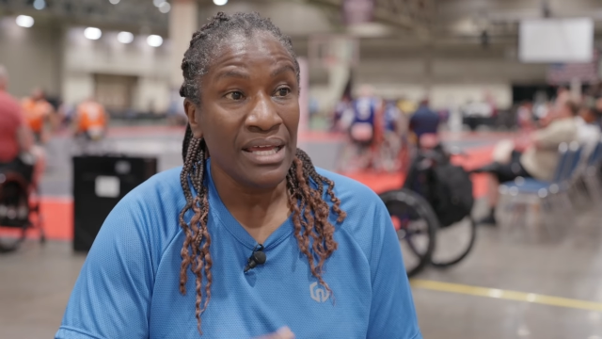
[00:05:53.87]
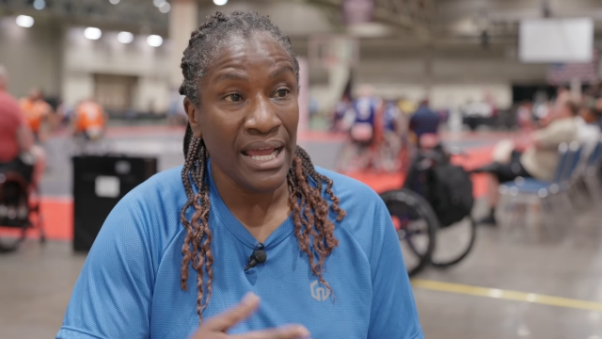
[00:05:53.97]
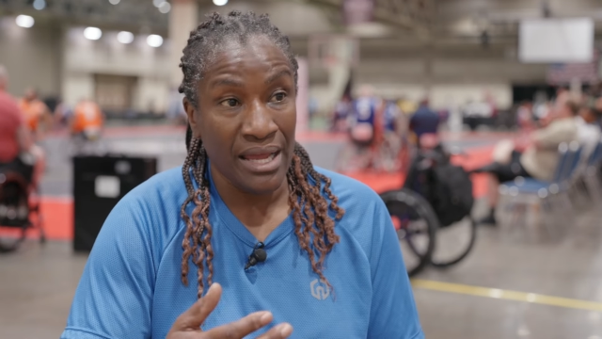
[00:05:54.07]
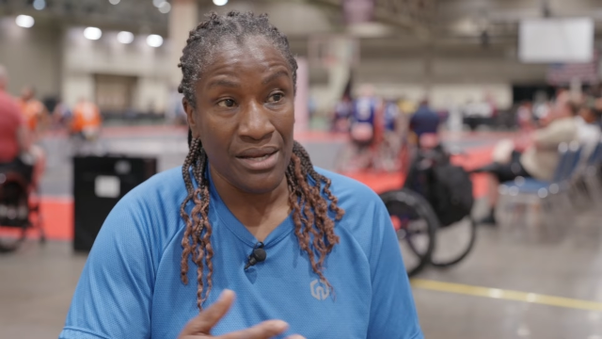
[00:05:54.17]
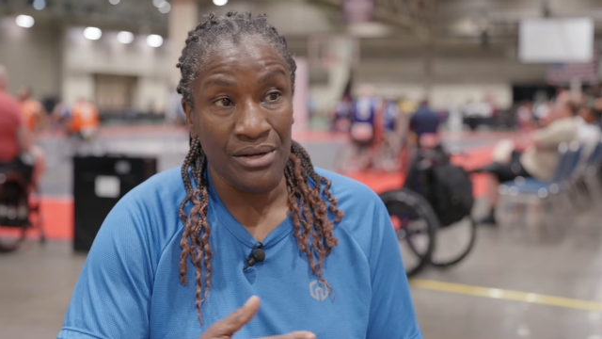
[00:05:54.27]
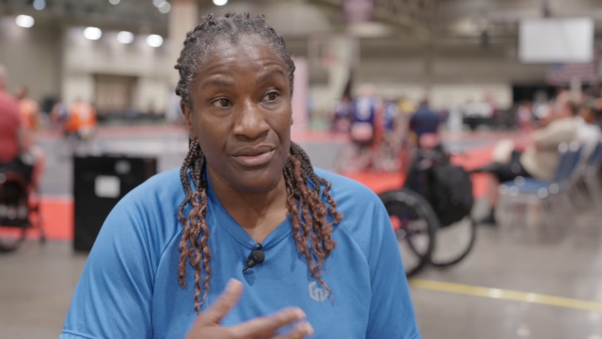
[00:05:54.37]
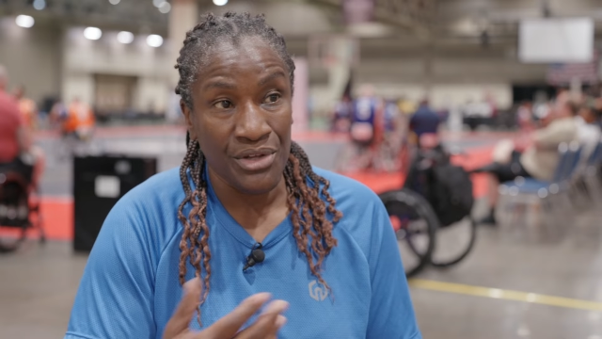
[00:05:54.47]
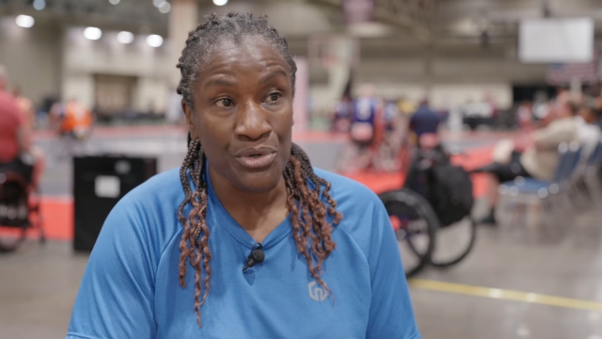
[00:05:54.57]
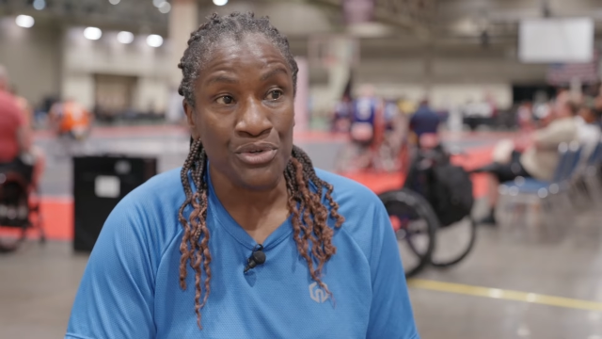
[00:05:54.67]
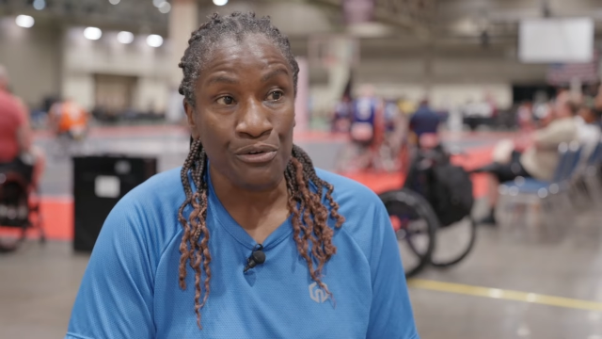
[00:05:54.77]
And
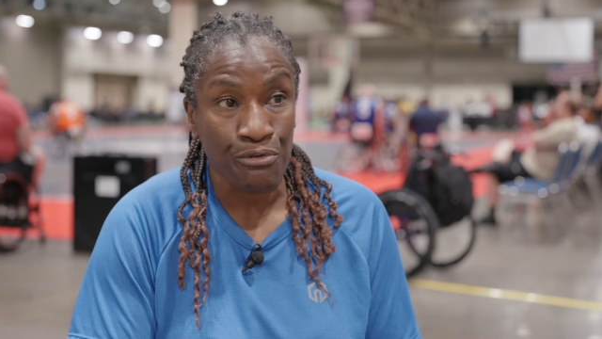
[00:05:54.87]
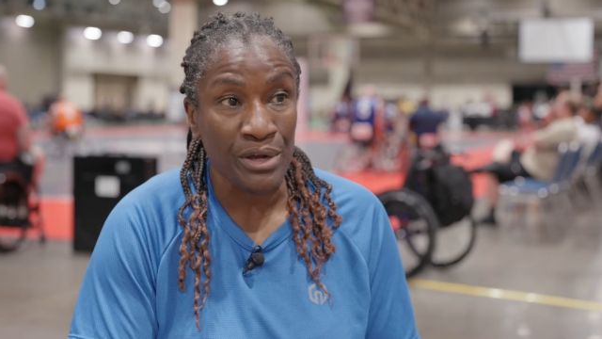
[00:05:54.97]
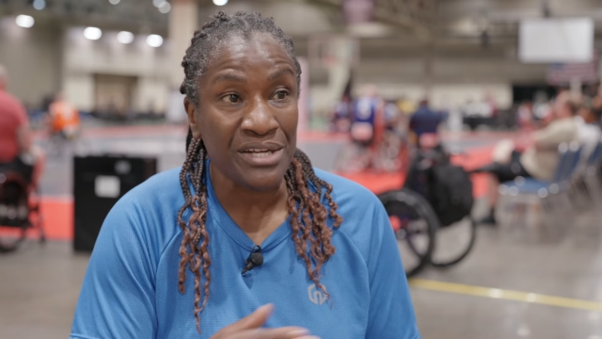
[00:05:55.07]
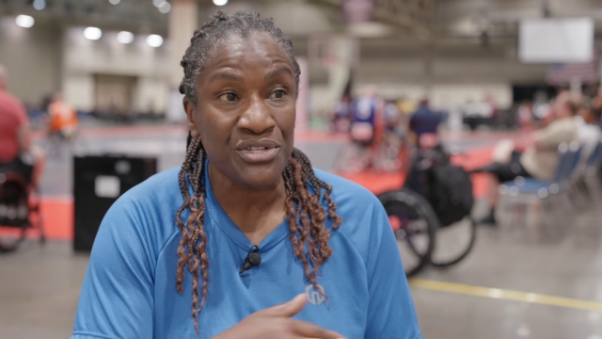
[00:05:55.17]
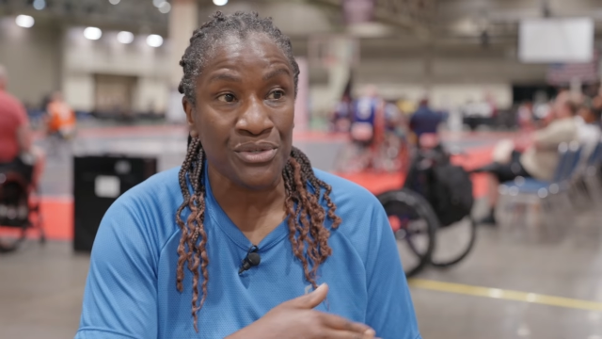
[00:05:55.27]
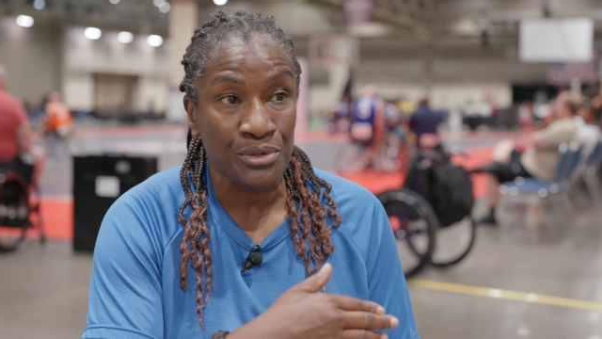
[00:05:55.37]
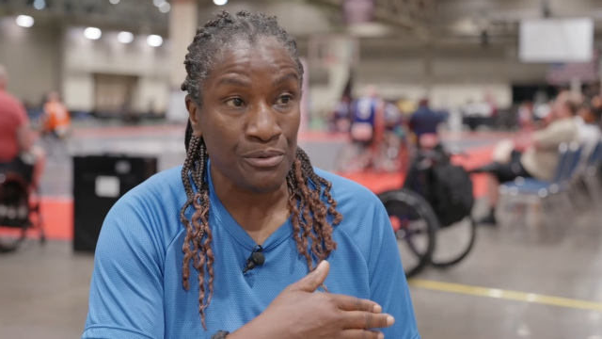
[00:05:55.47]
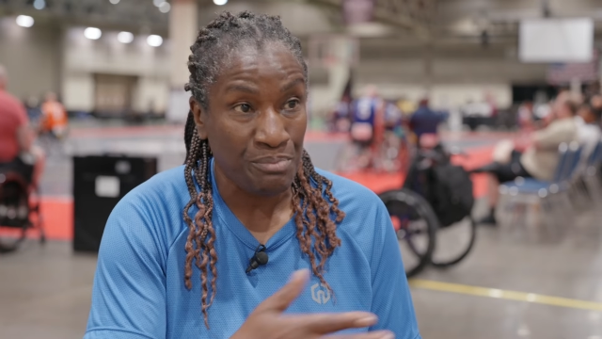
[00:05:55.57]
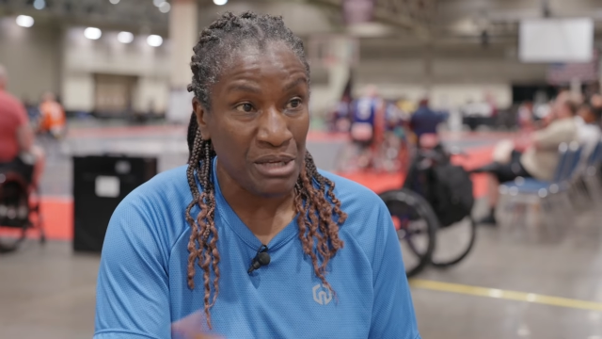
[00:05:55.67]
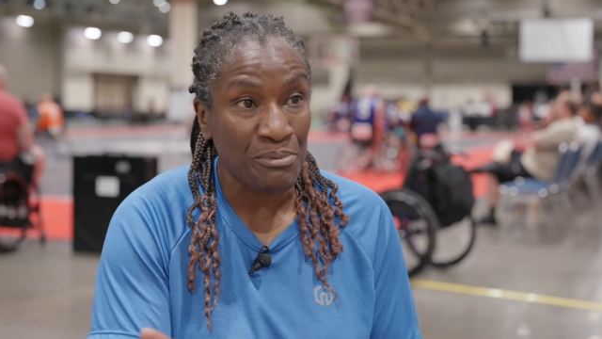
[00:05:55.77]
those are free
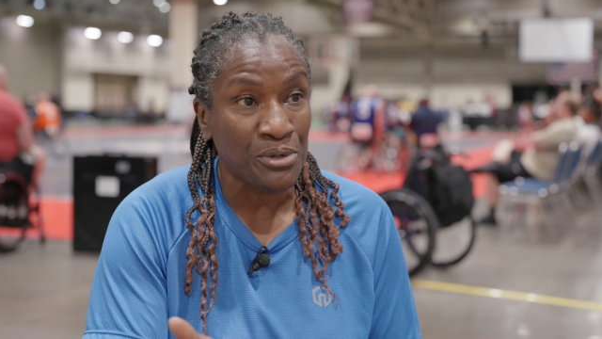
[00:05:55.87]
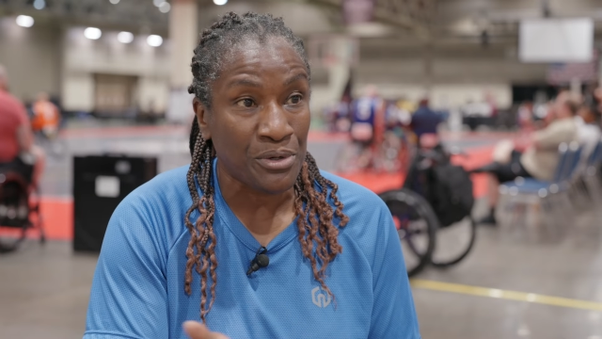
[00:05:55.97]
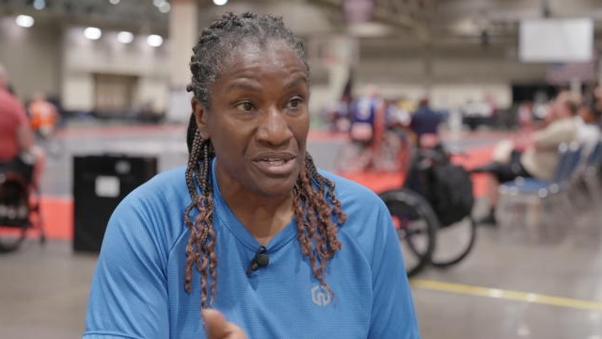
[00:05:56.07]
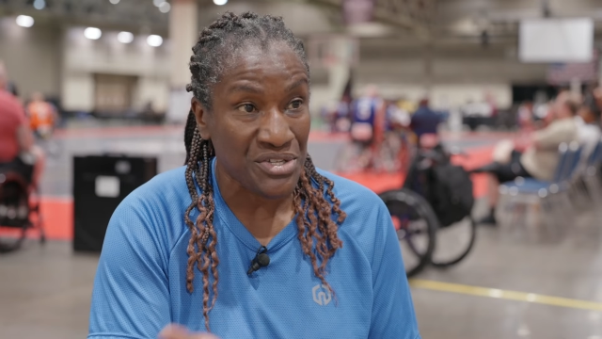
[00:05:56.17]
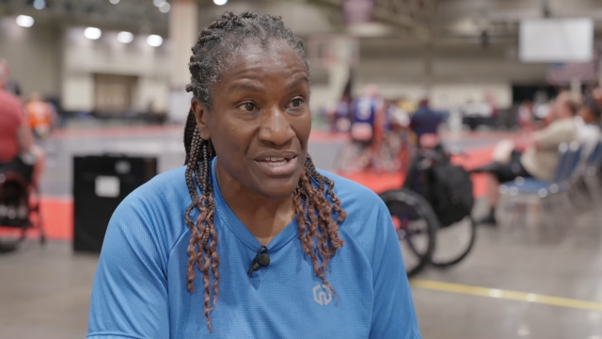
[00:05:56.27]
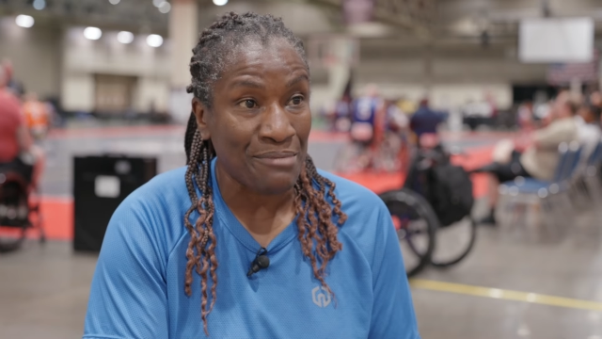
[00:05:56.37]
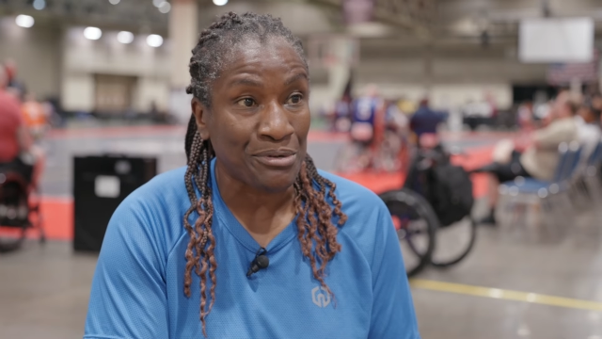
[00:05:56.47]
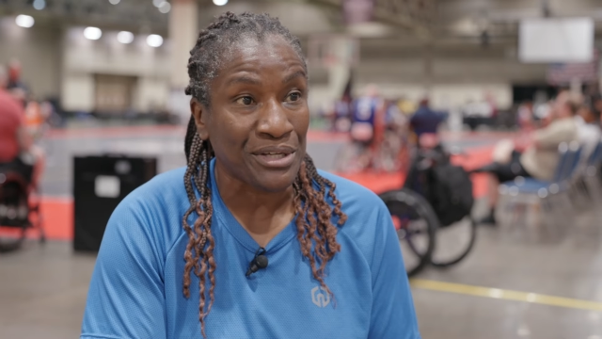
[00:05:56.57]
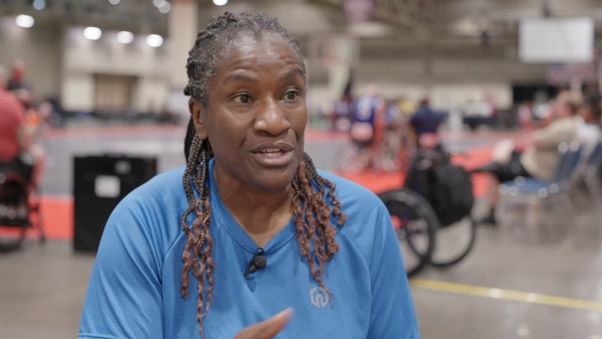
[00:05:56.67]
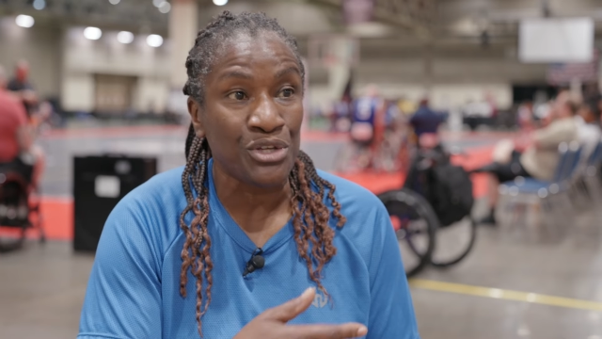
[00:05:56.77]
to people who are
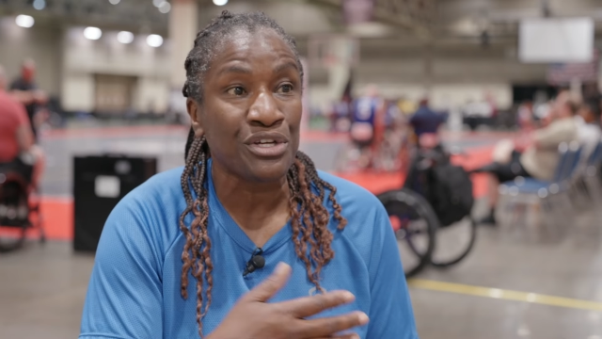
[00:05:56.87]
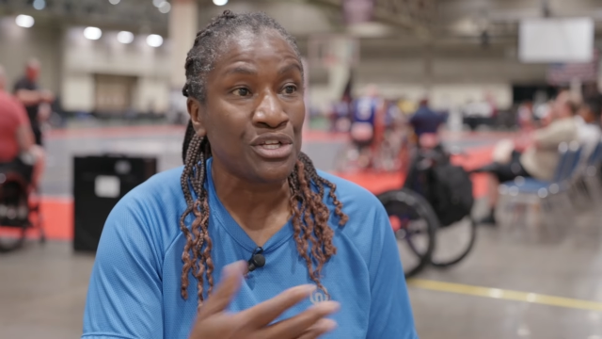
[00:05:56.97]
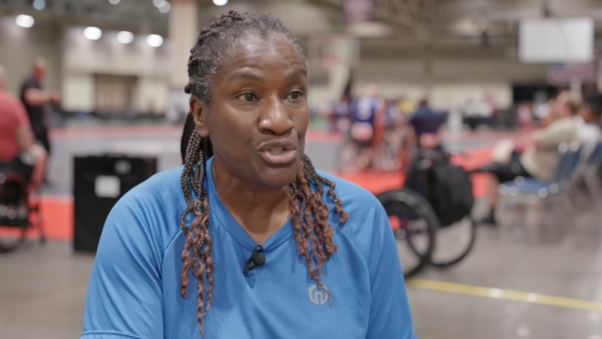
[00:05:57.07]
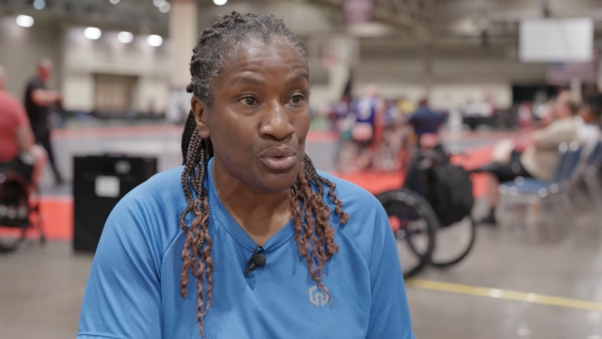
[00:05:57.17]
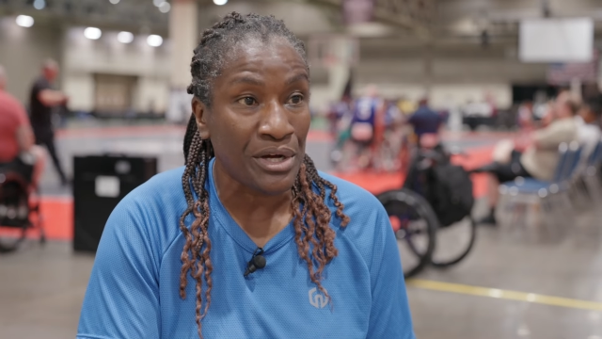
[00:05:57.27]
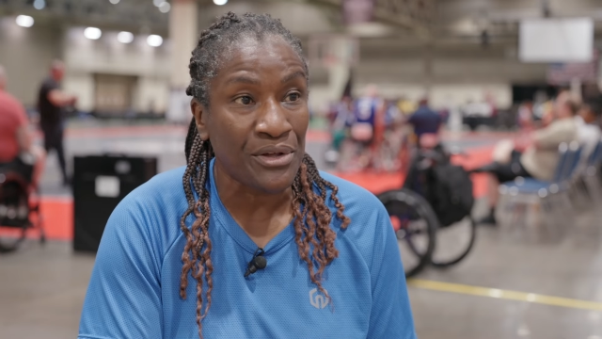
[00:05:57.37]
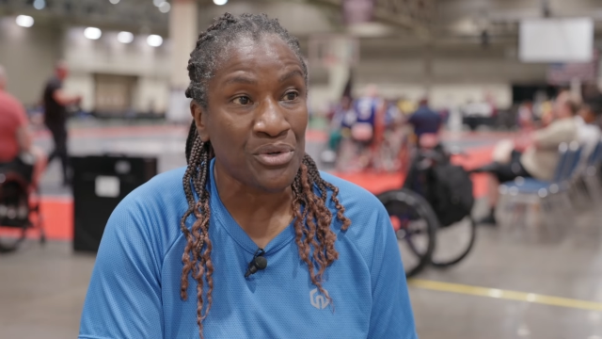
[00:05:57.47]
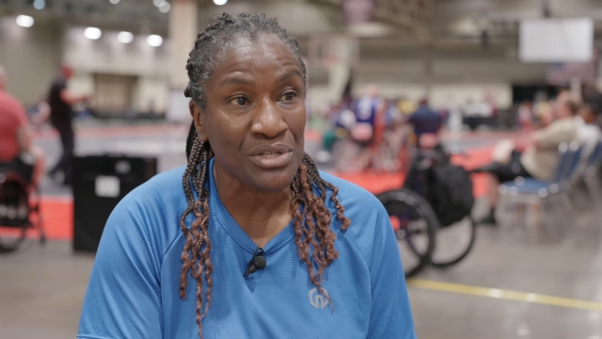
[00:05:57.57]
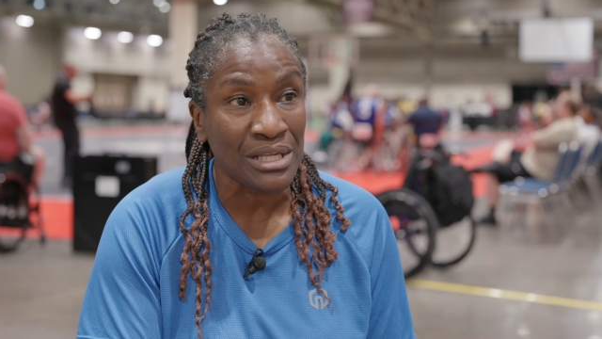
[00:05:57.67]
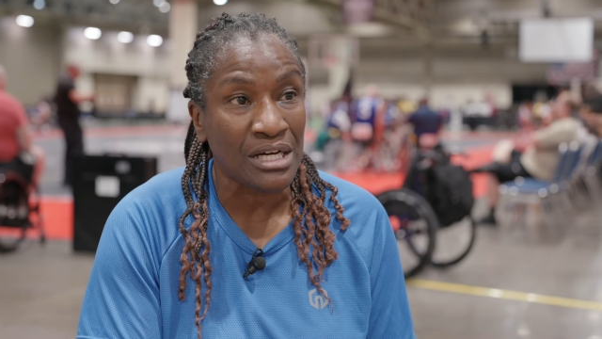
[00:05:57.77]
disabled, and you can join
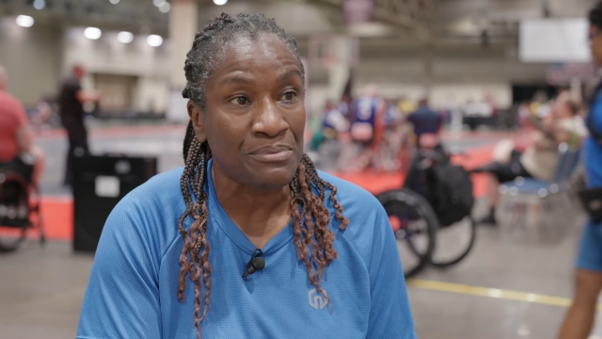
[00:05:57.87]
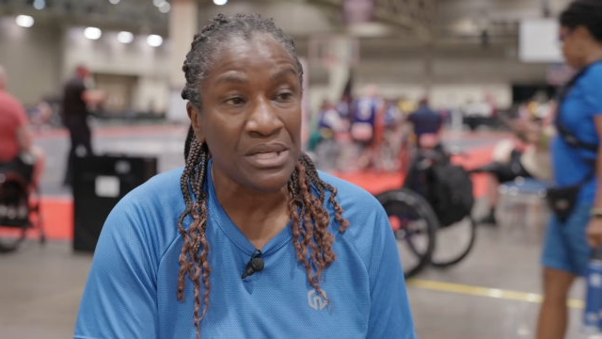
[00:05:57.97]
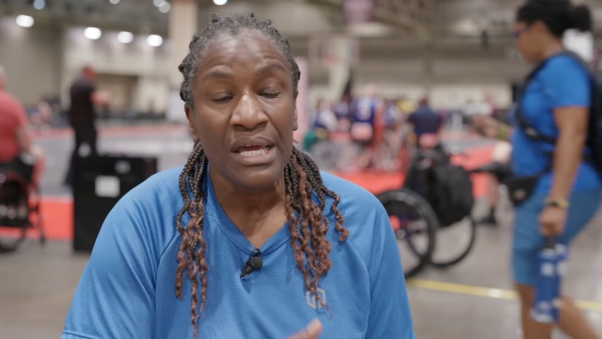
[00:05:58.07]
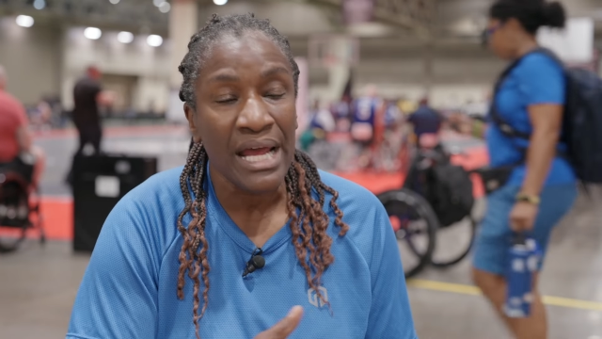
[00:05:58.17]
those clubs.